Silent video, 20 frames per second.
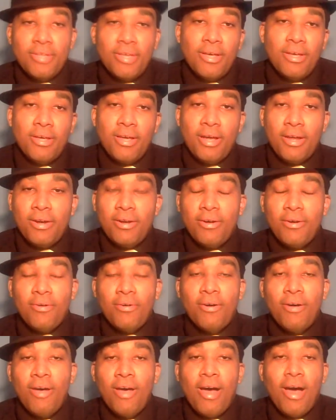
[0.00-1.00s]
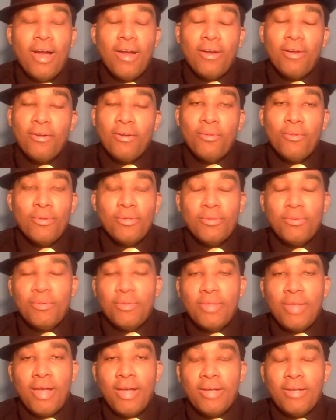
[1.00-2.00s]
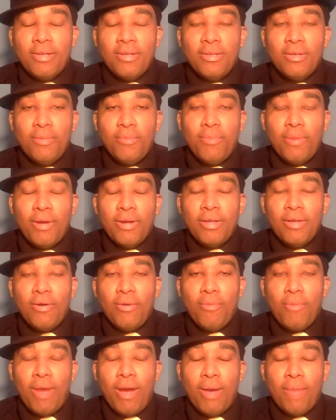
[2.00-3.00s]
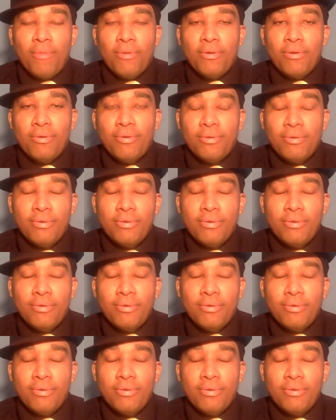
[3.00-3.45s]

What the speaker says: Hey, I know you want to be like your buddy Obama.